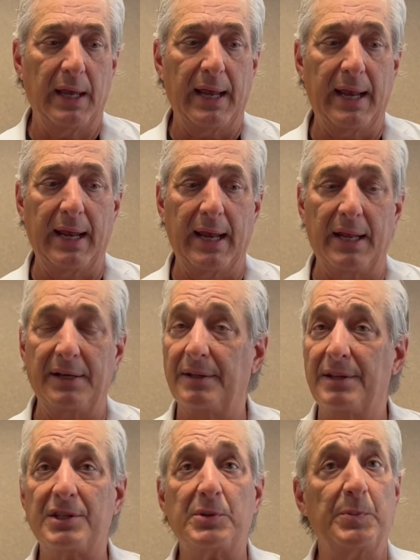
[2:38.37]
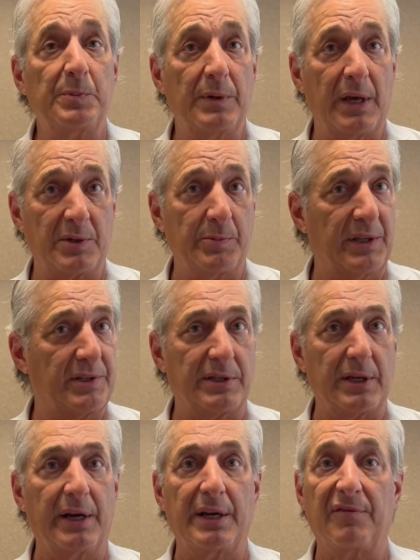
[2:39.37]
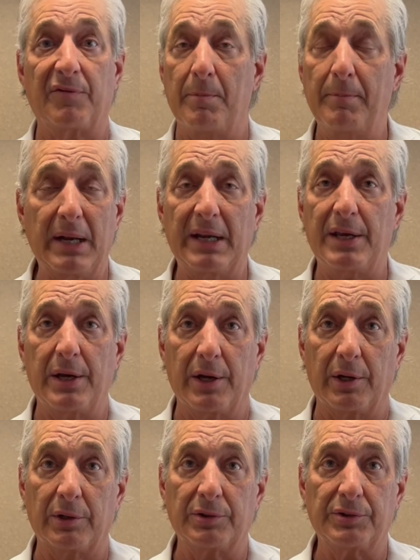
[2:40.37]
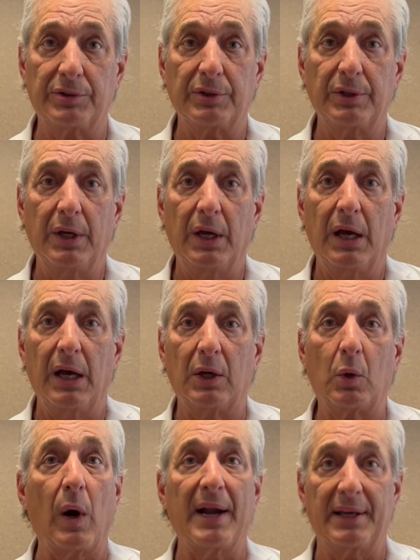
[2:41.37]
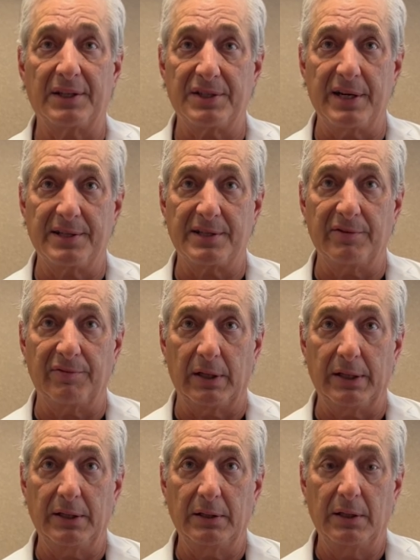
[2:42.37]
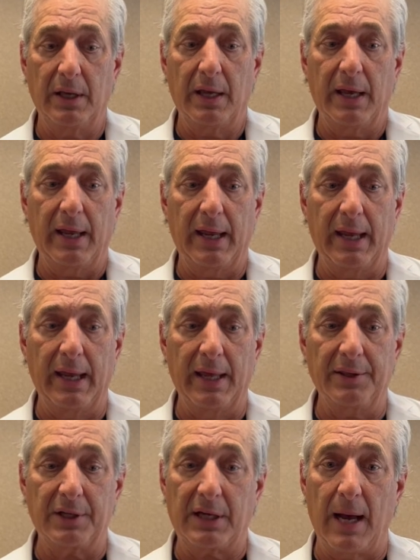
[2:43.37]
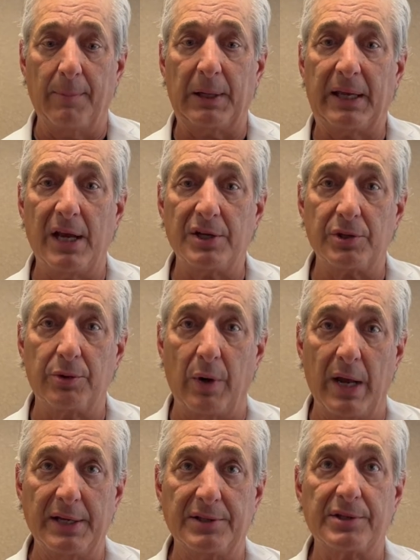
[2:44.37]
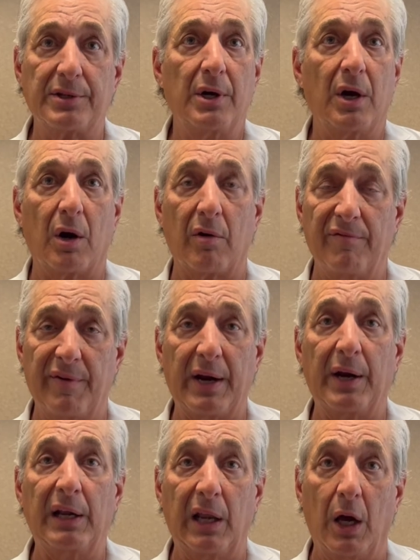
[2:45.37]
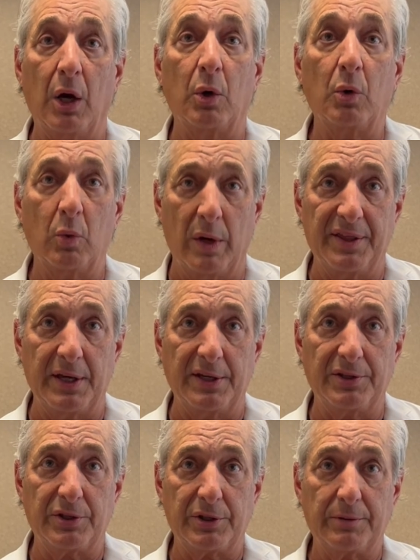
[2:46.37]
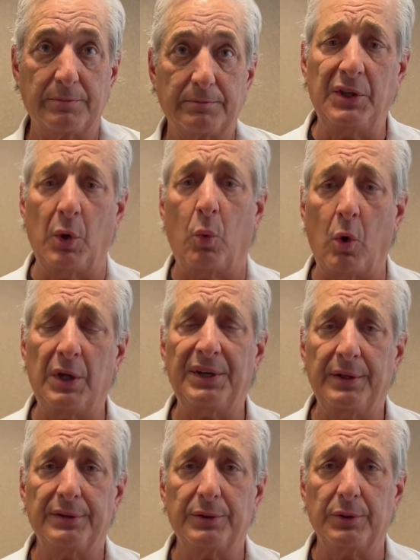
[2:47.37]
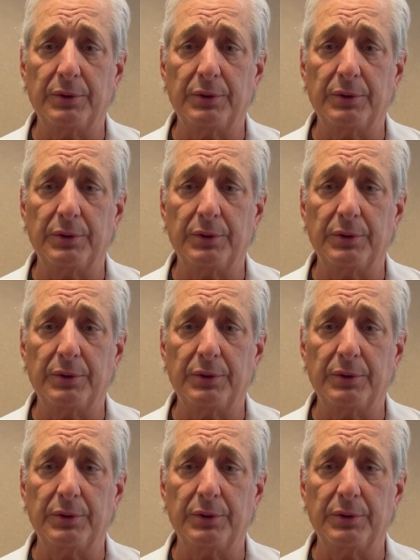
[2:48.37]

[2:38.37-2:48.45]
and this has been studied for many years quite extensively, and the complication rates are very low with each. The one